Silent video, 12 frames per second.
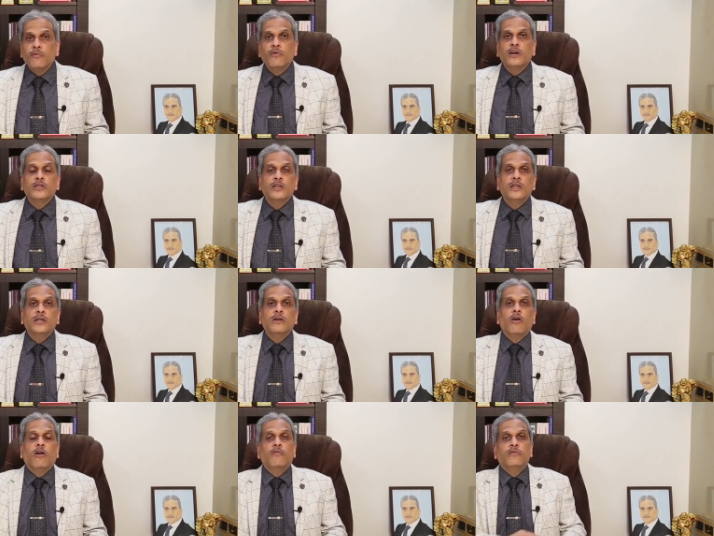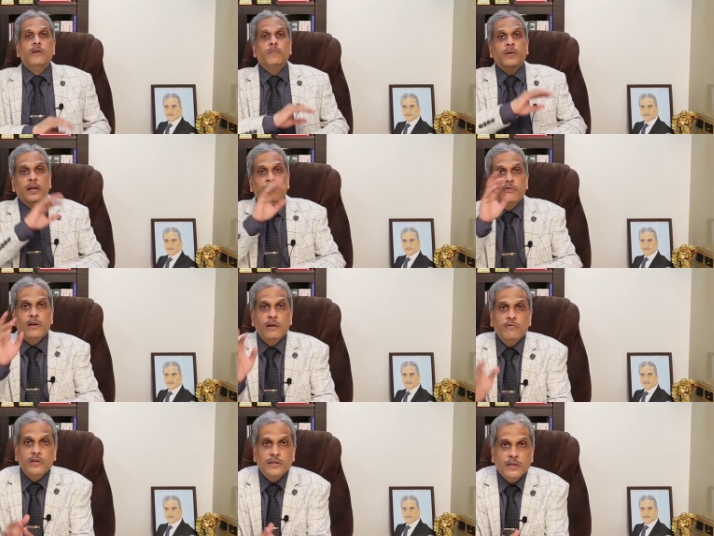functioning of the peripheral
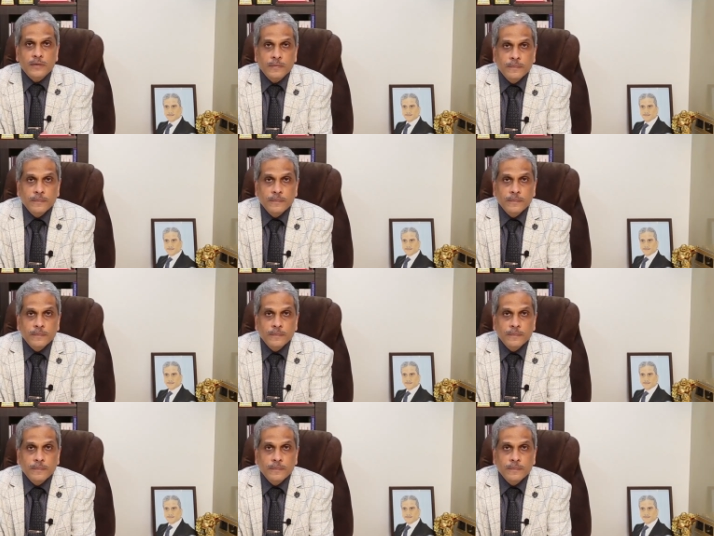vision.